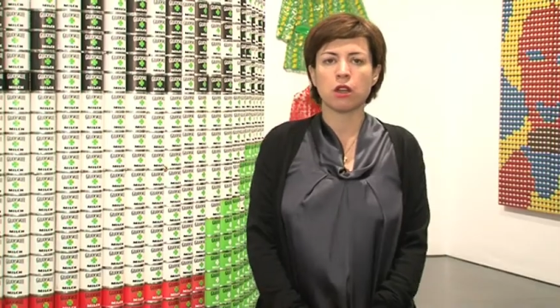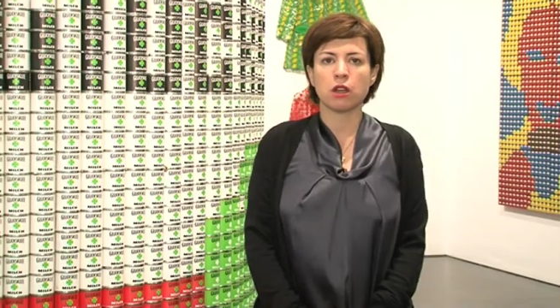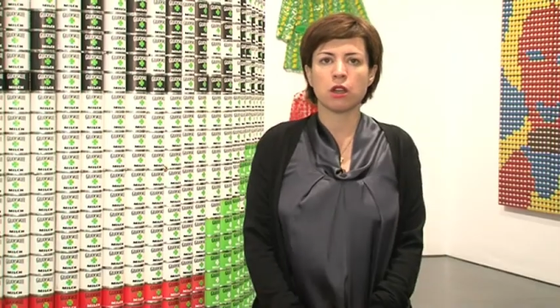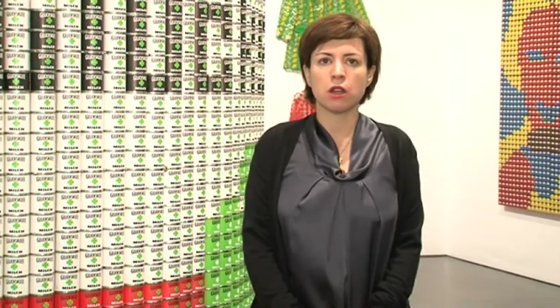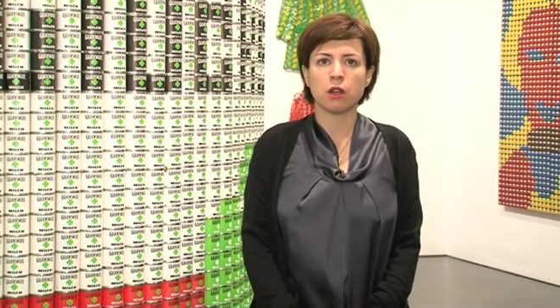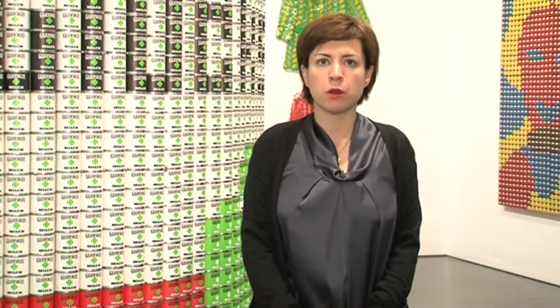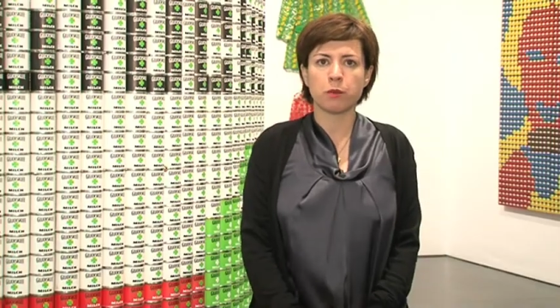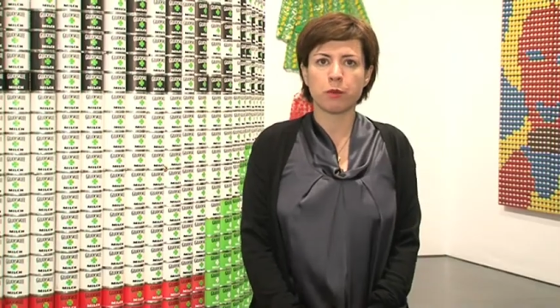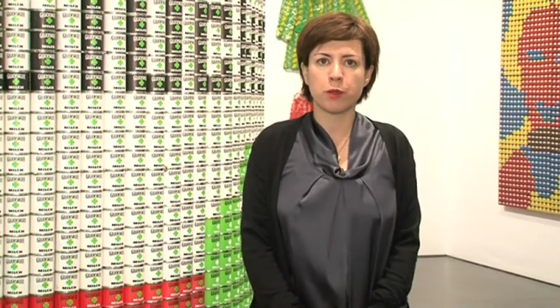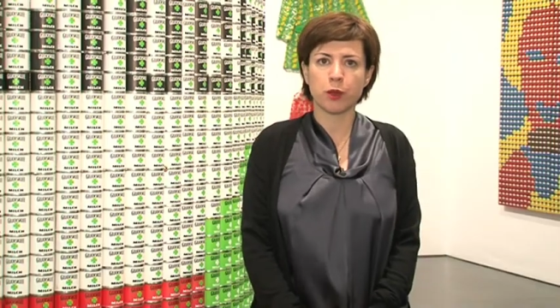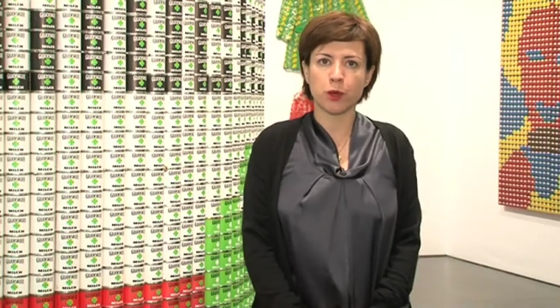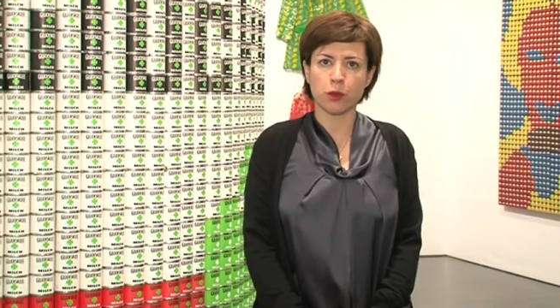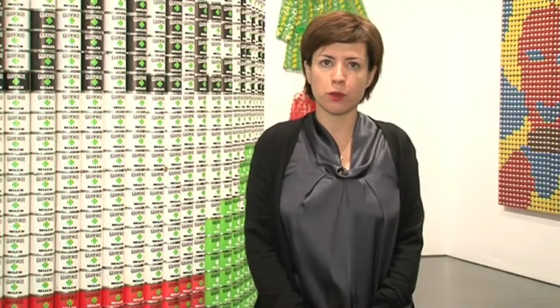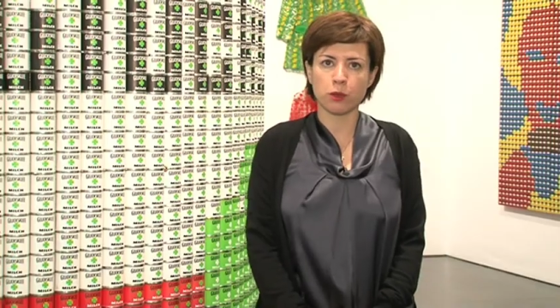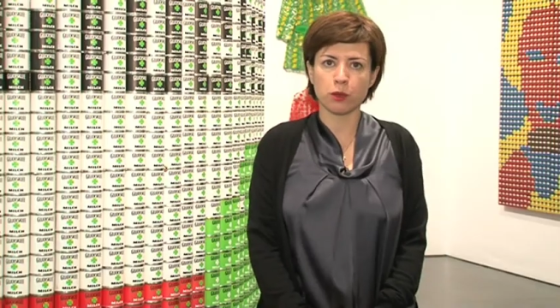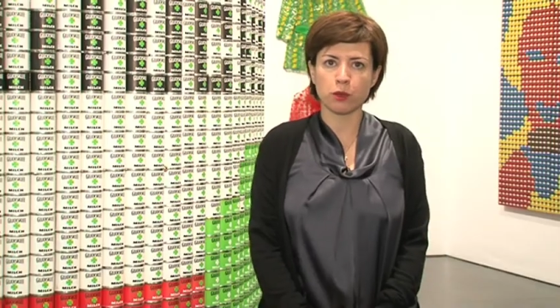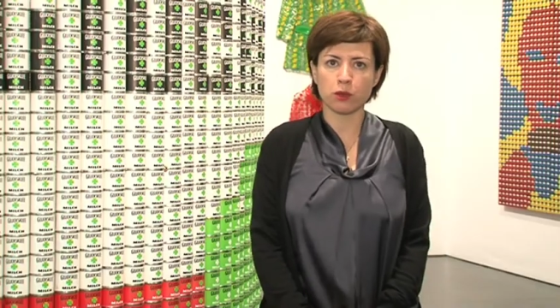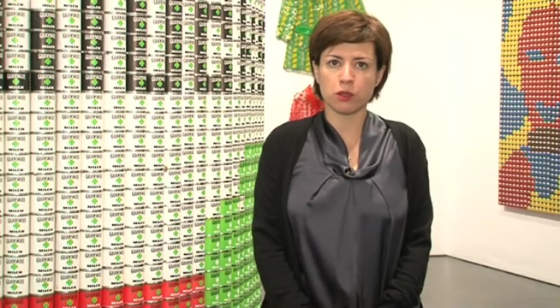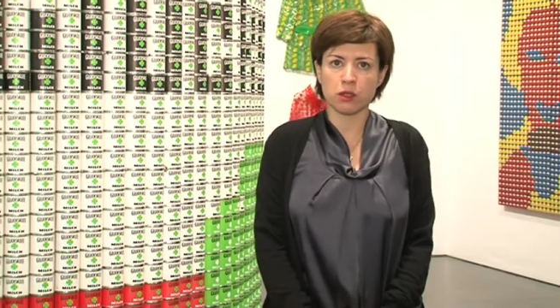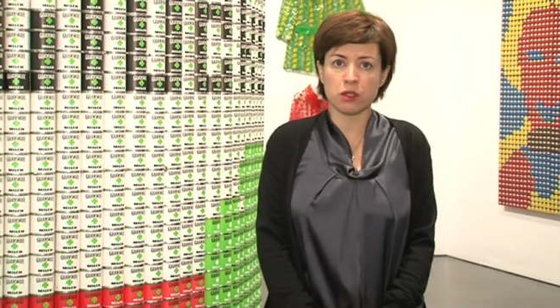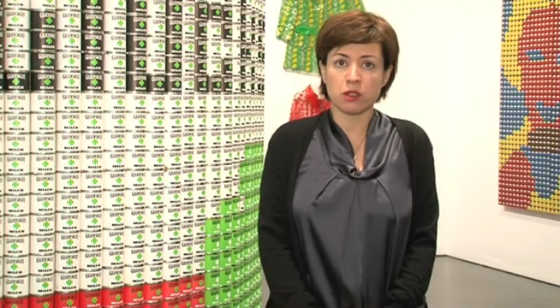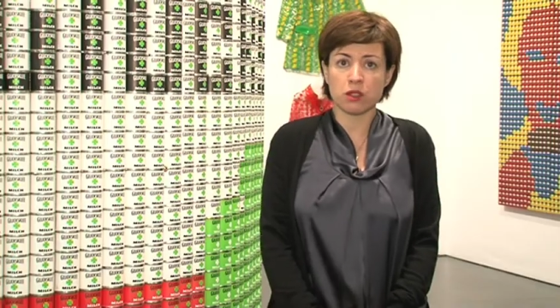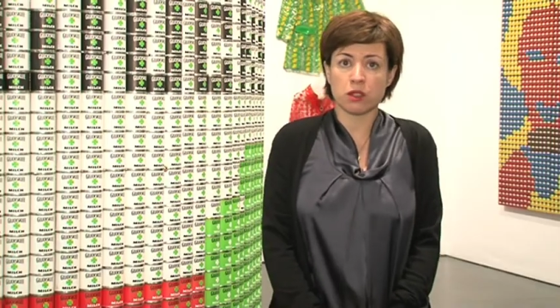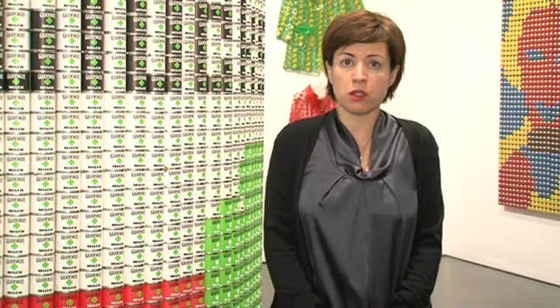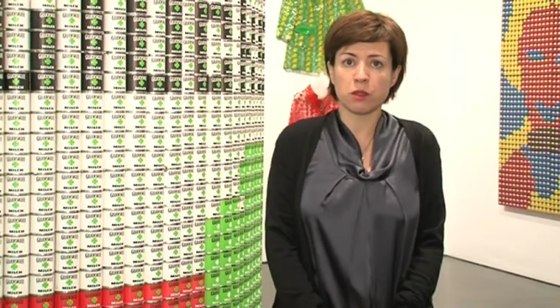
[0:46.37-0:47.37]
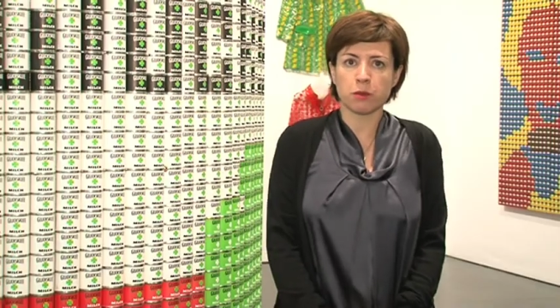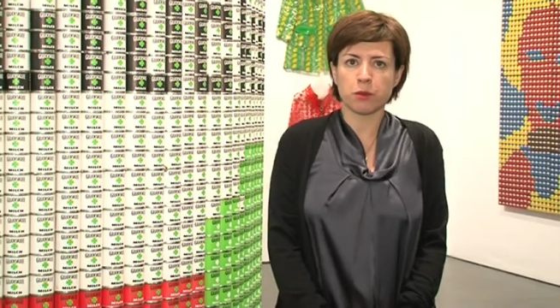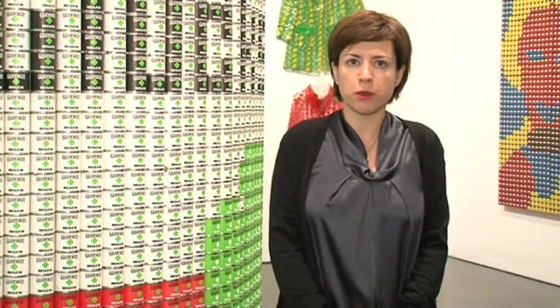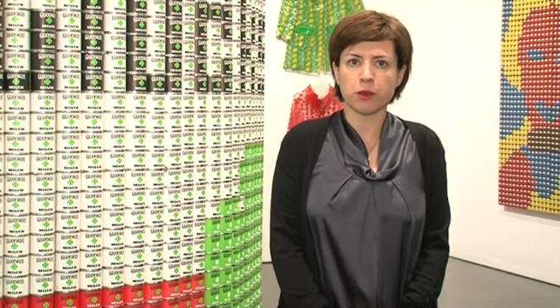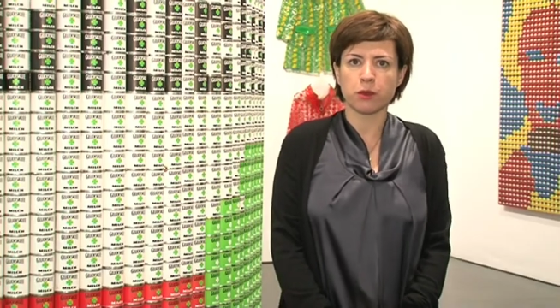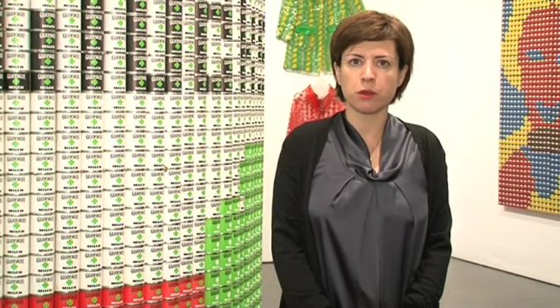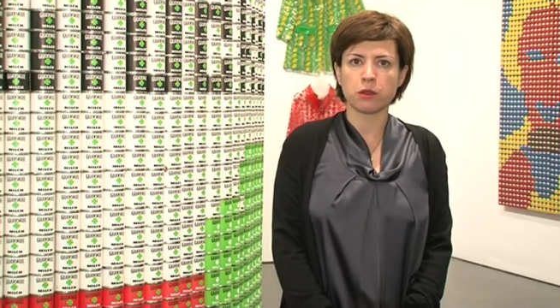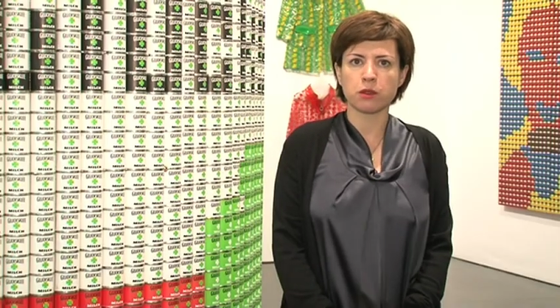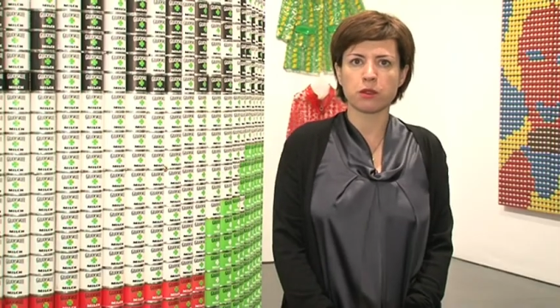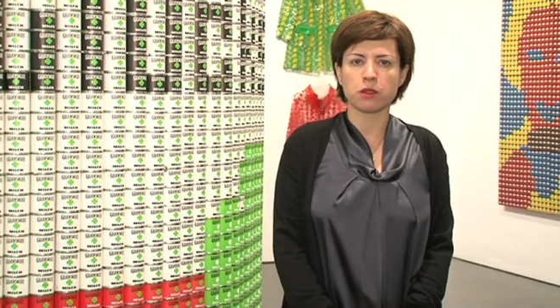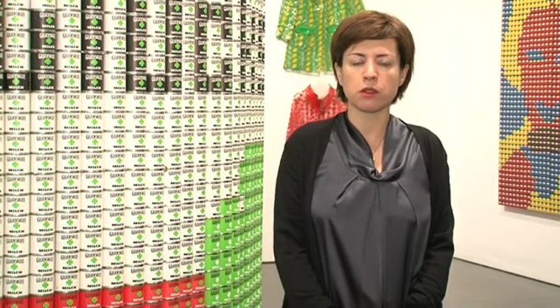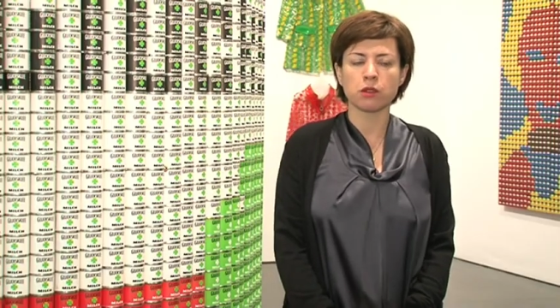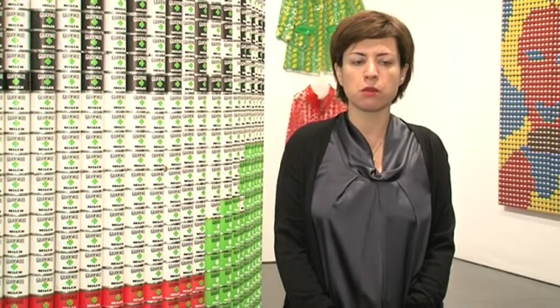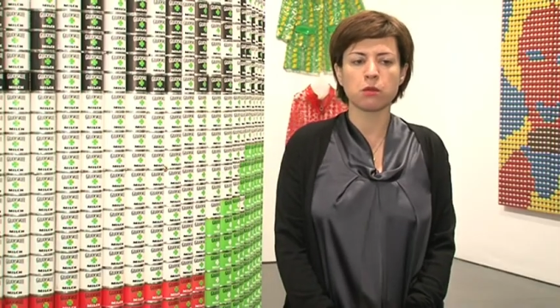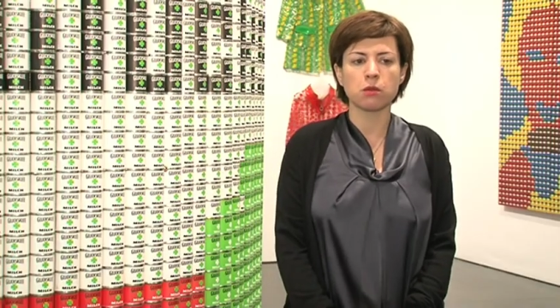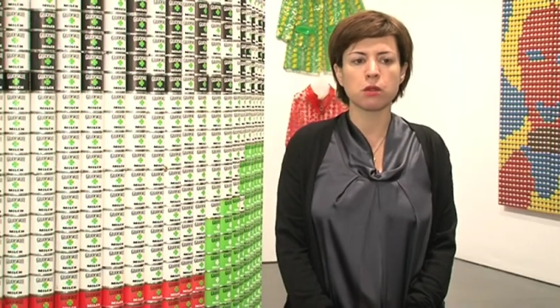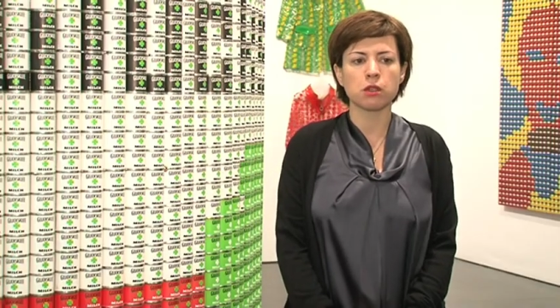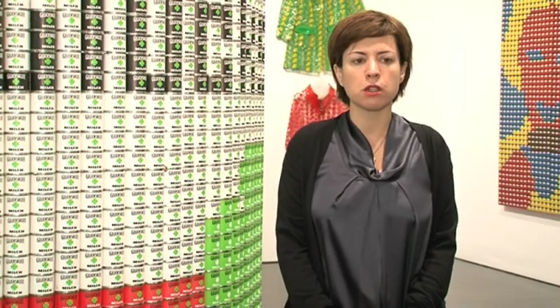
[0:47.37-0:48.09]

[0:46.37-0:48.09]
uh, producing, still producing